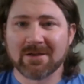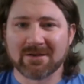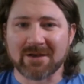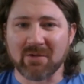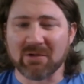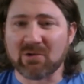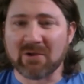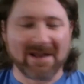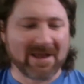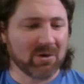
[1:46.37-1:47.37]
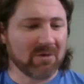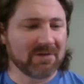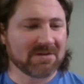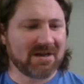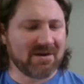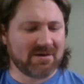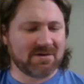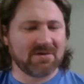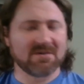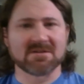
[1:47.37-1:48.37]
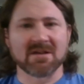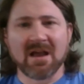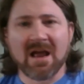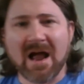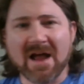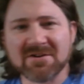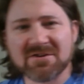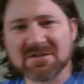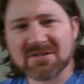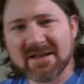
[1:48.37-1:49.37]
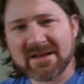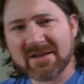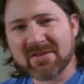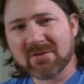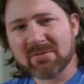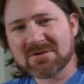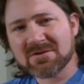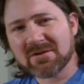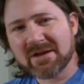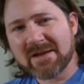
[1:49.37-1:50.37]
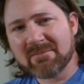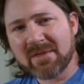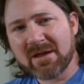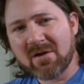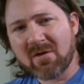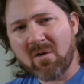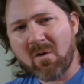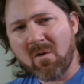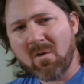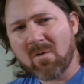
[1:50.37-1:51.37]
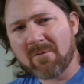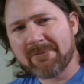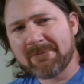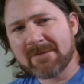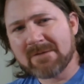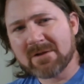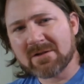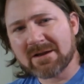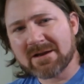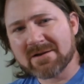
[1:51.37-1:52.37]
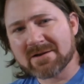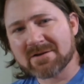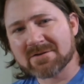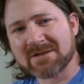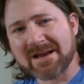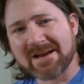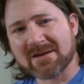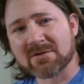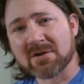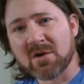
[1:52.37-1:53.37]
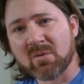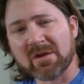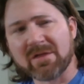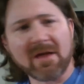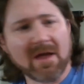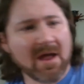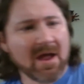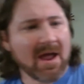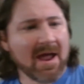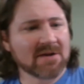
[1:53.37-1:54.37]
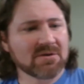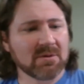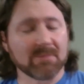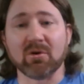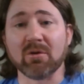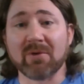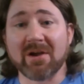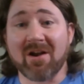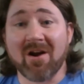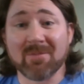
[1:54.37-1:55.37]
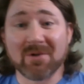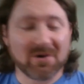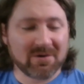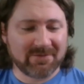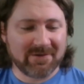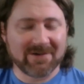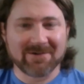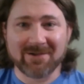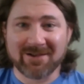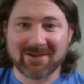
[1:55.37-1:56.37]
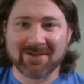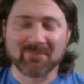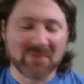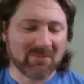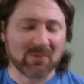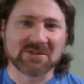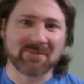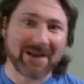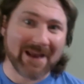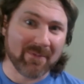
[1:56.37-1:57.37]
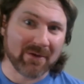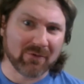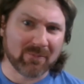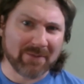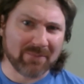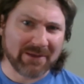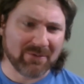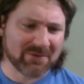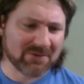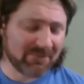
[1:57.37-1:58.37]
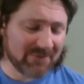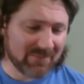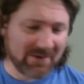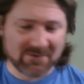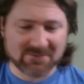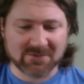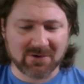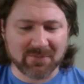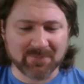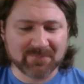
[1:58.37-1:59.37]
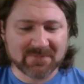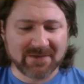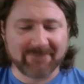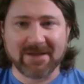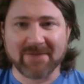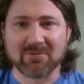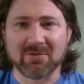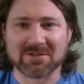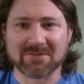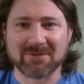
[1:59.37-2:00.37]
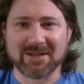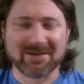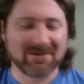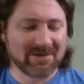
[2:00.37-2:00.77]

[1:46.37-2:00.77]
Now, real quick, got to go over these characters. Just like in the original game, they are all female characters and with actual appropriate armor. Go figure. Haha. Most of my gaming group I play with is female, so if I ever was to play